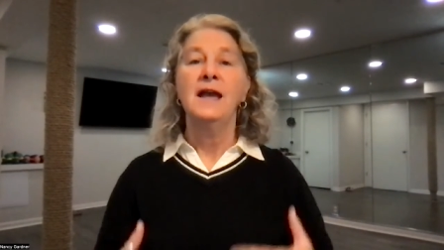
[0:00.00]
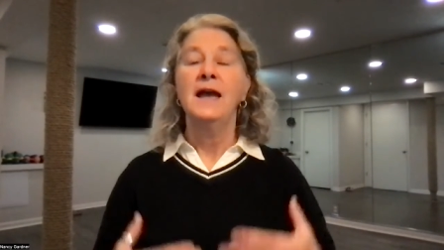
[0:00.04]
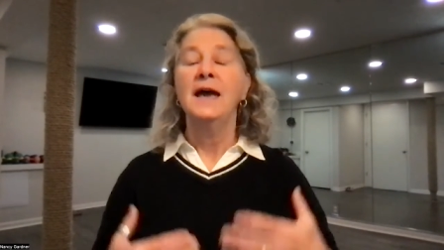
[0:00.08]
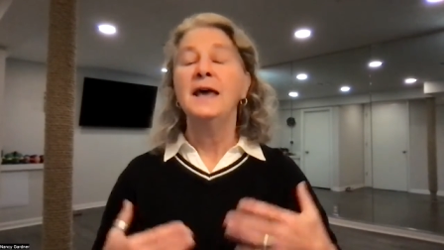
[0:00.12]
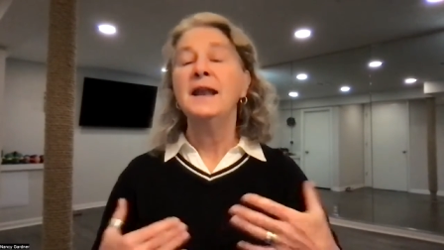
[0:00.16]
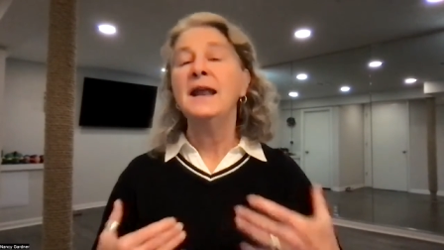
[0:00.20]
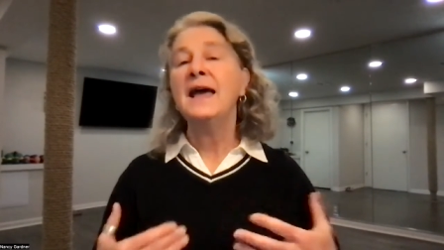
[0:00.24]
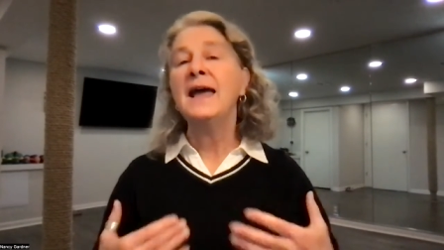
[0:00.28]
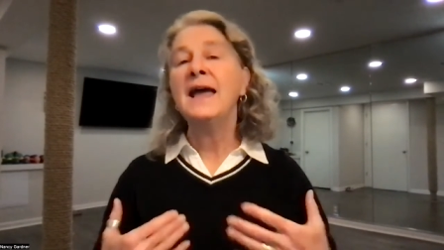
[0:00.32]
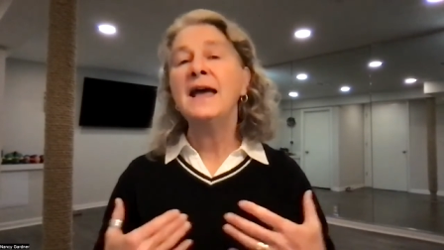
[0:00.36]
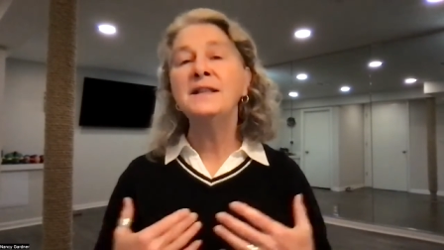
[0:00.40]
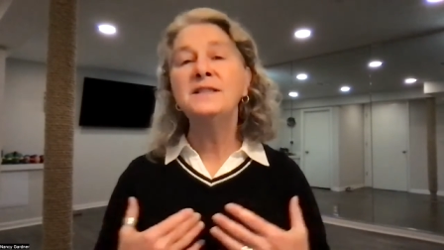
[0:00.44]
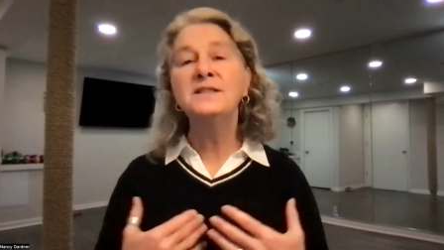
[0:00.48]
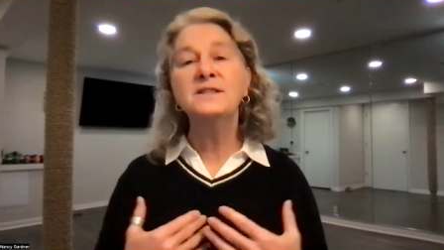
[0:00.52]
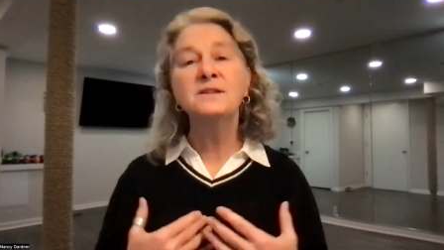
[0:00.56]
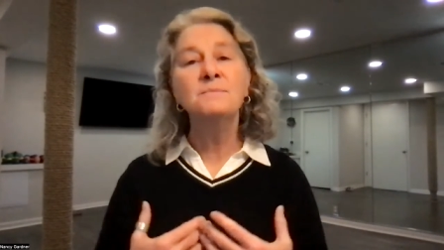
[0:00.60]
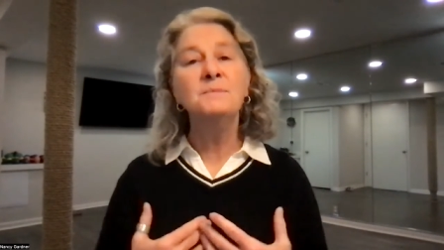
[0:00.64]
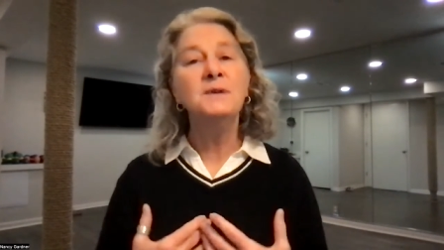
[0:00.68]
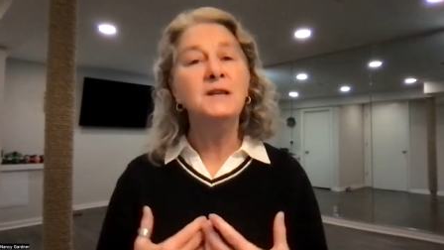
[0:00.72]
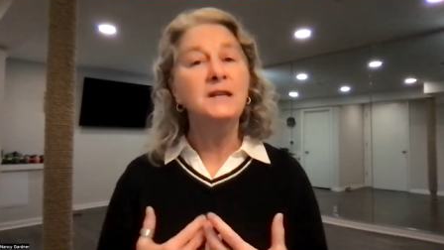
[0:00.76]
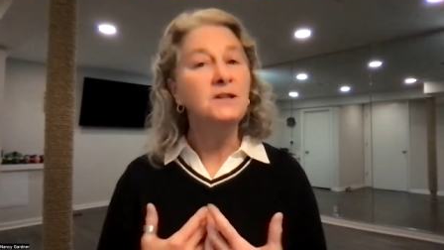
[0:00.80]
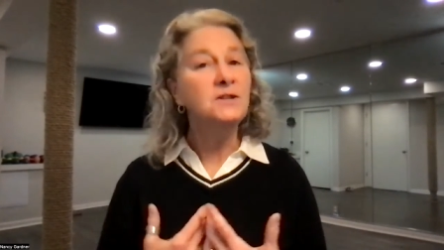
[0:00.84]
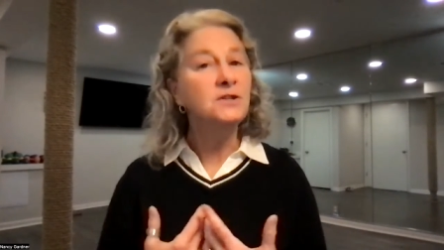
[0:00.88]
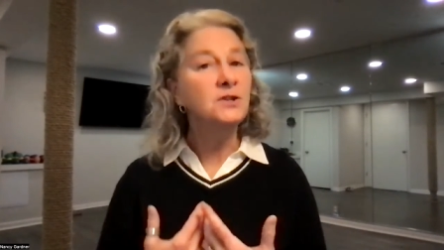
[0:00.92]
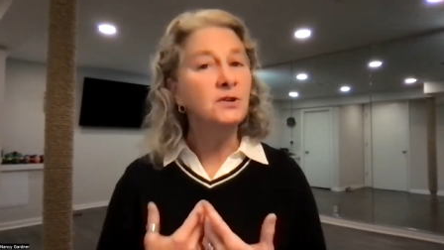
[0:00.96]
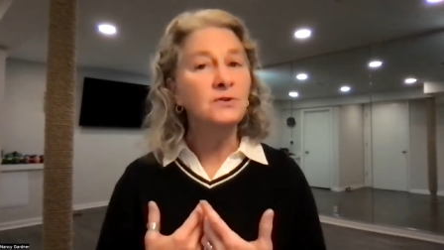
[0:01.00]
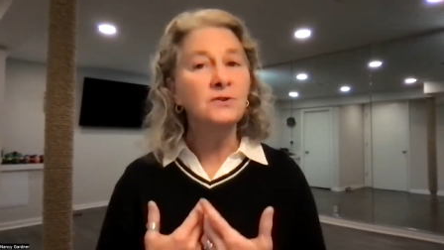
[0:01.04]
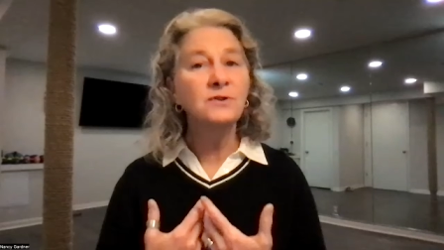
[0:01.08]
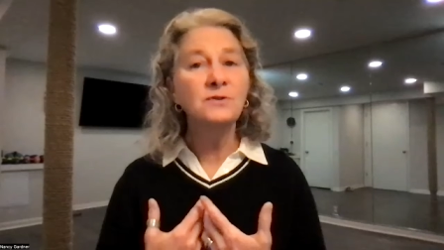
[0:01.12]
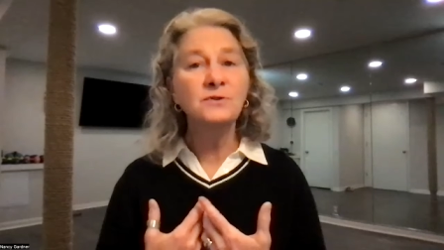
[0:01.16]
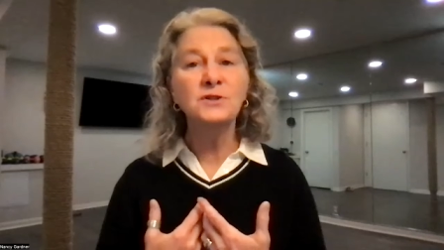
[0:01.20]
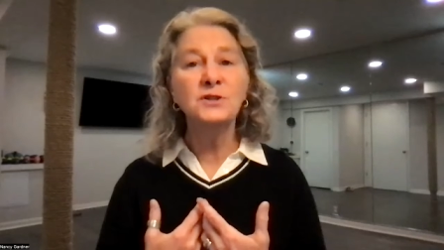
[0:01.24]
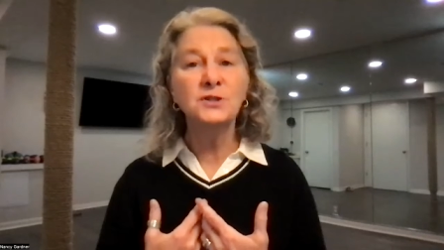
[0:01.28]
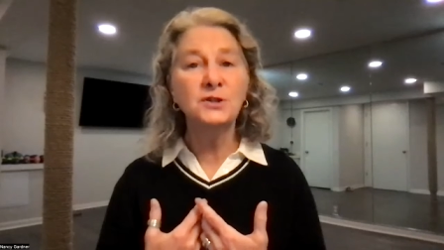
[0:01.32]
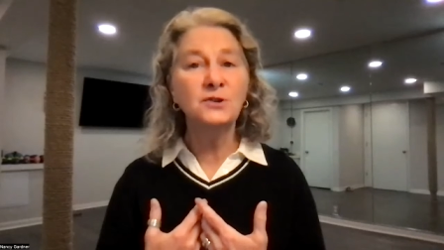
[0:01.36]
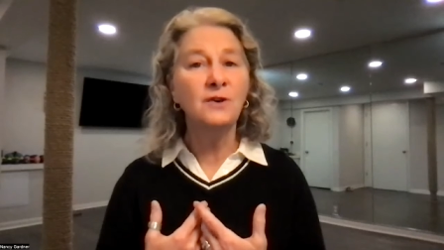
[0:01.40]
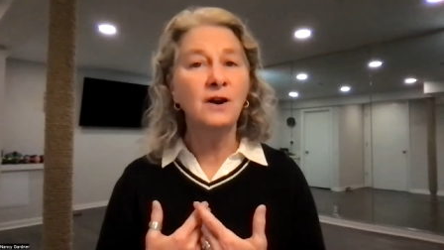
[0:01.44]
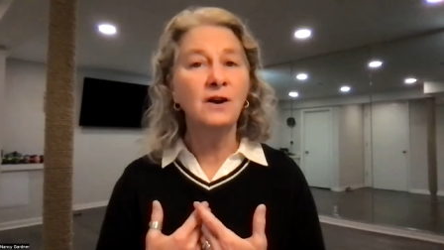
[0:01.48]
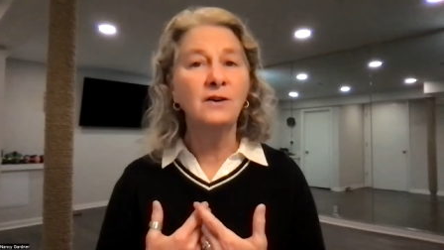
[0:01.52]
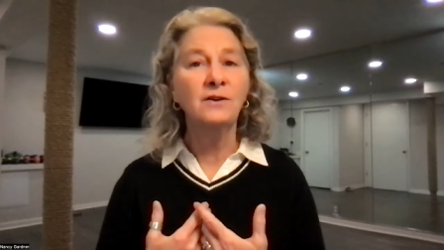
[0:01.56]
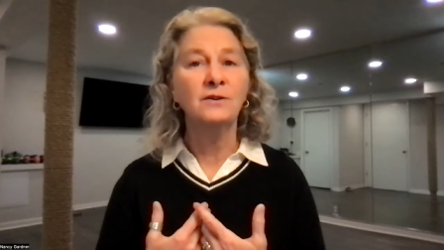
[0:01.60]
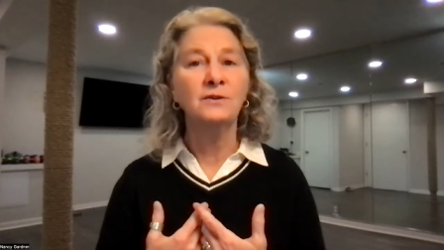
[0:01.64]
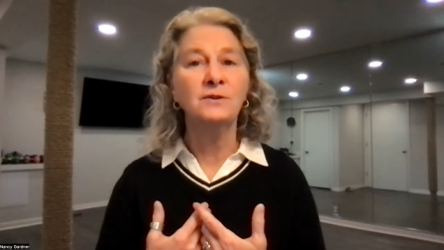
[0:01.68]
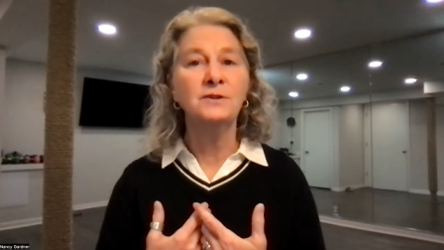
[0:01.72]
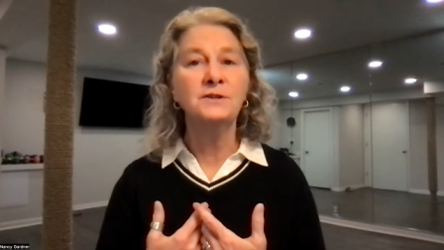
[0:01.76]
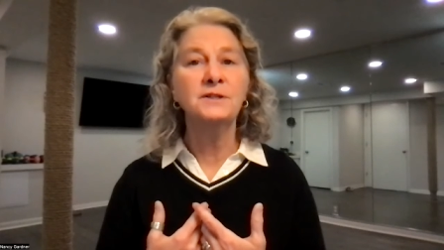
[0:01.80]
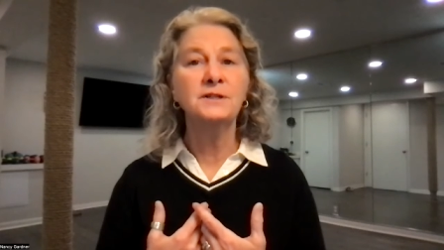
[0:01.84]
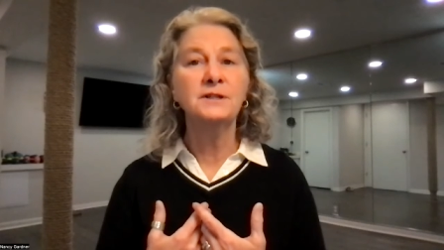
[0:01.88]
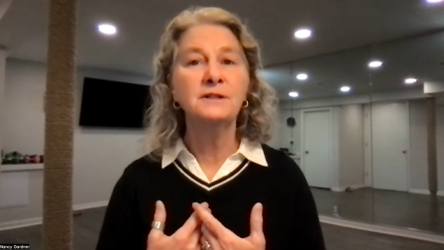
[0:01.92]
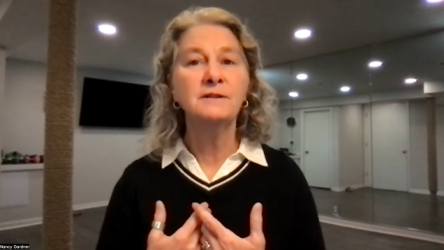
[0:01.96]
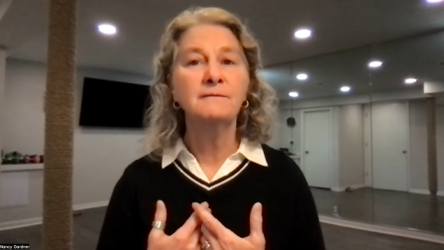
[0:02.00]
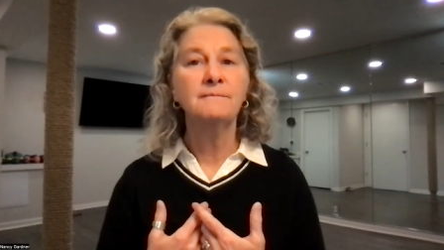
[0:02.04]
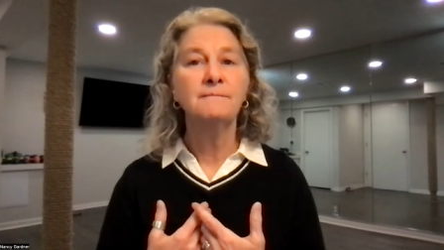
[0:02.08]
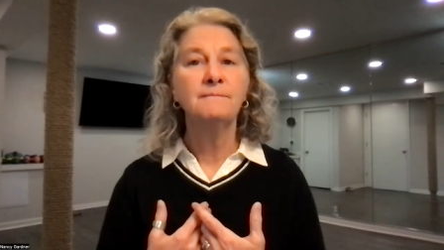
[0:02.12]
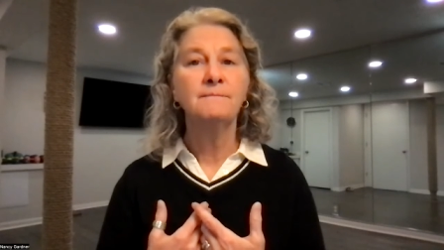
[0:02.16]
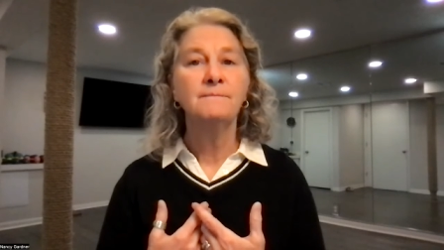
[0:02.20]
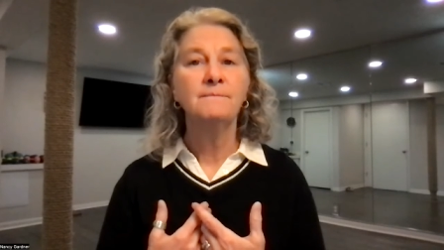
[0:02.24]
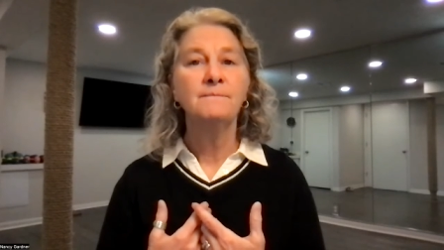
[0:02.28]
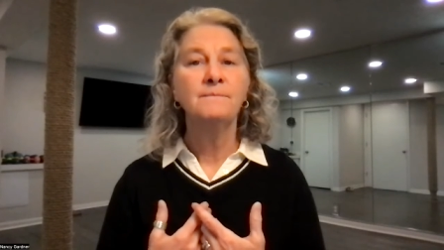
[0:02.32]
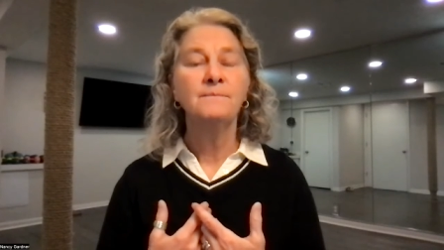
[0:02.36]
and I had some internal struggles,